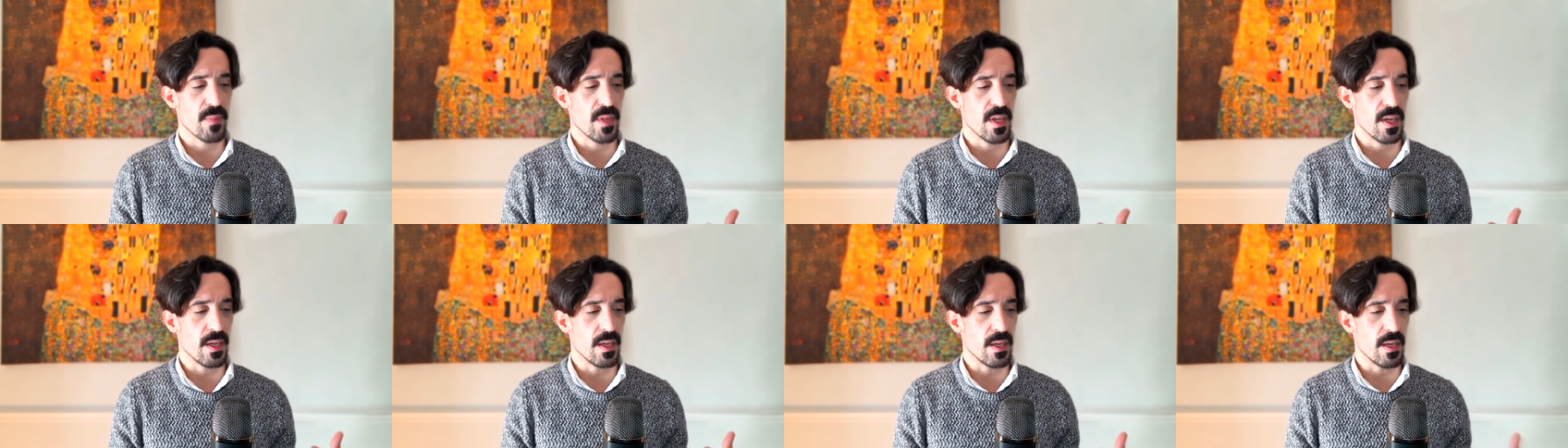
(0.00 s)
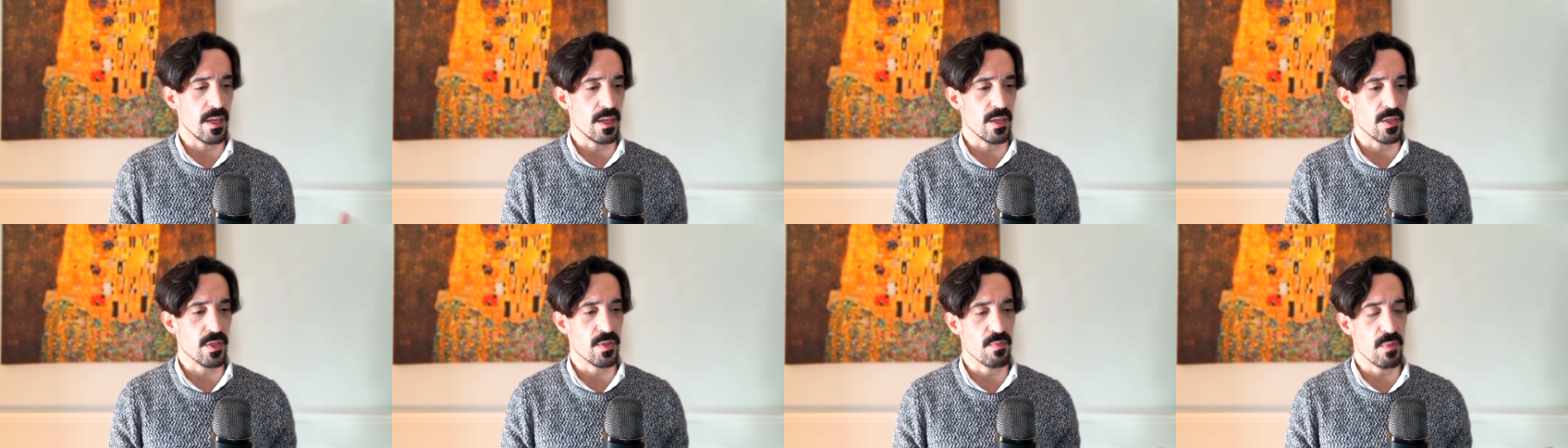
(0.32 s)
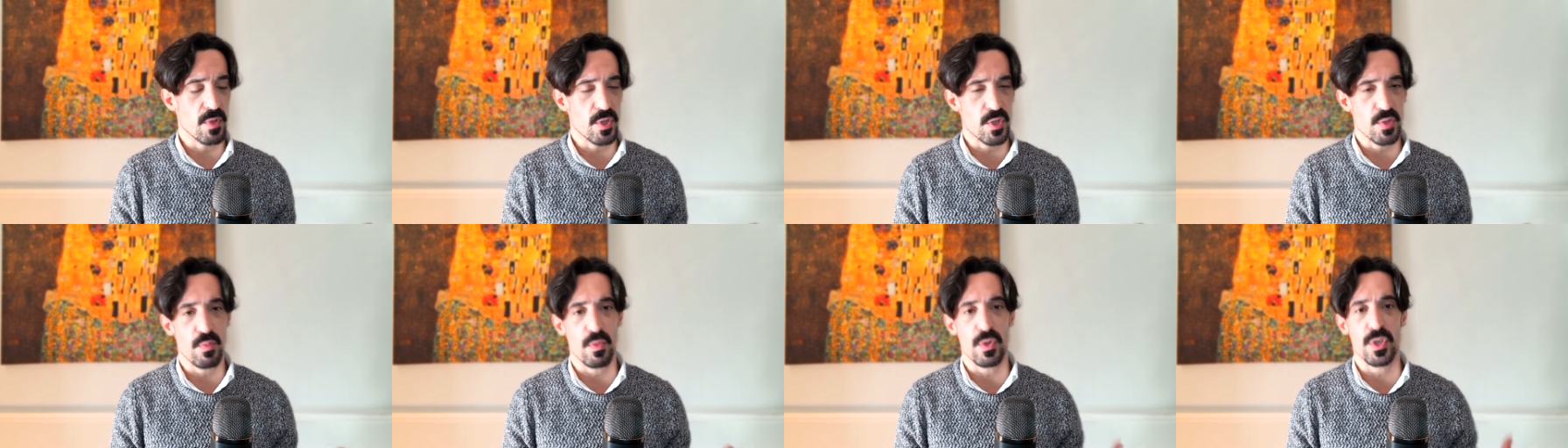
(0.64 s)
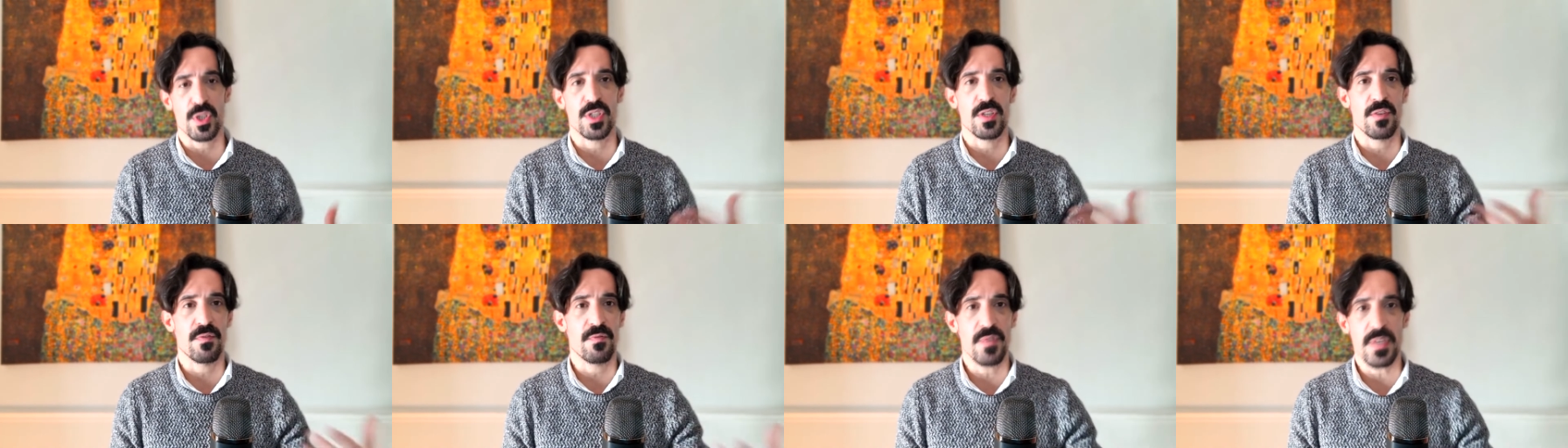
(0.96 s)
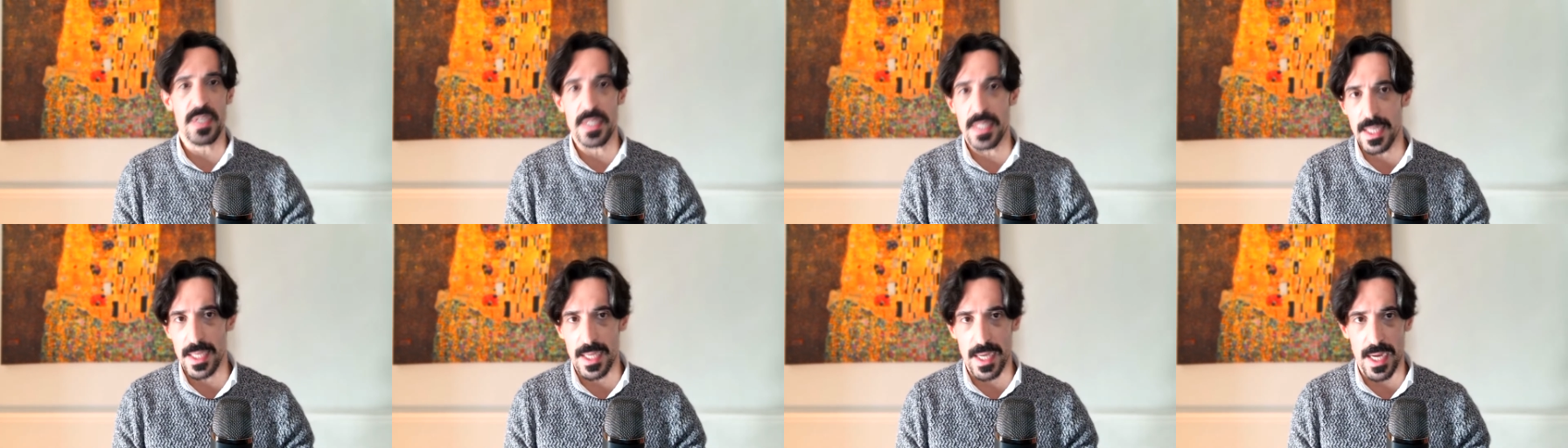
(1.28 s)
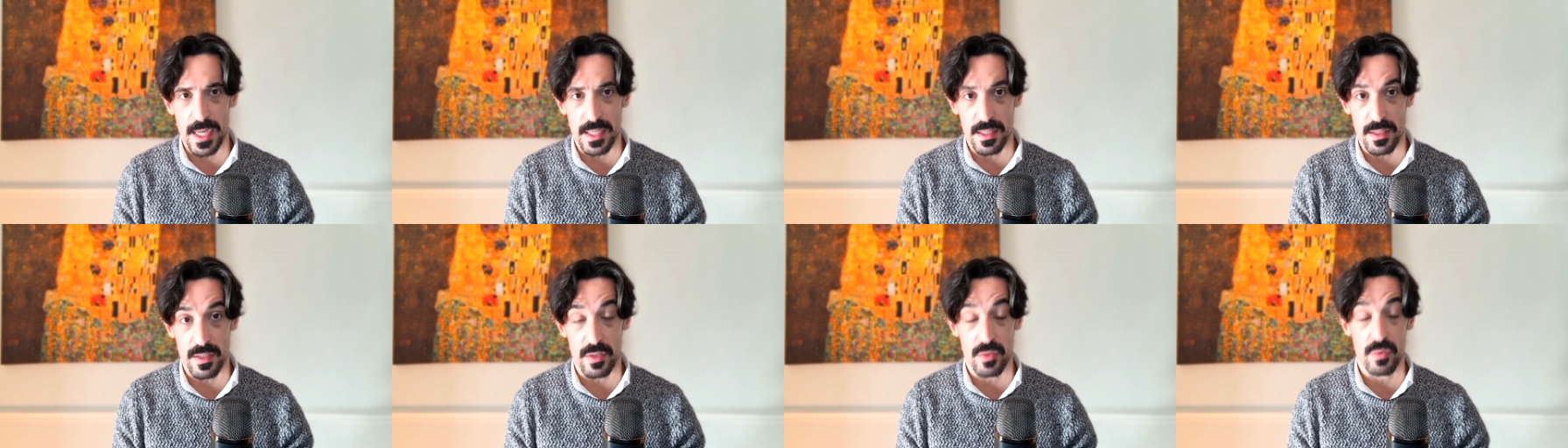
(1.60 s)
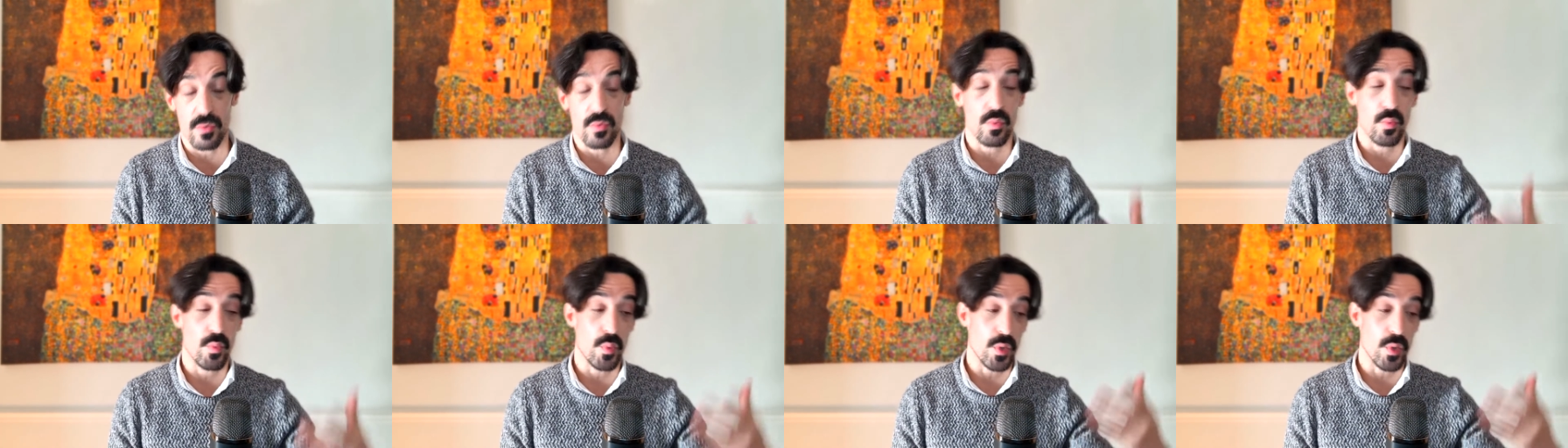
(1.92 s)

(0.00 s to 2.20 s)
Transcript: is much more sophisticated,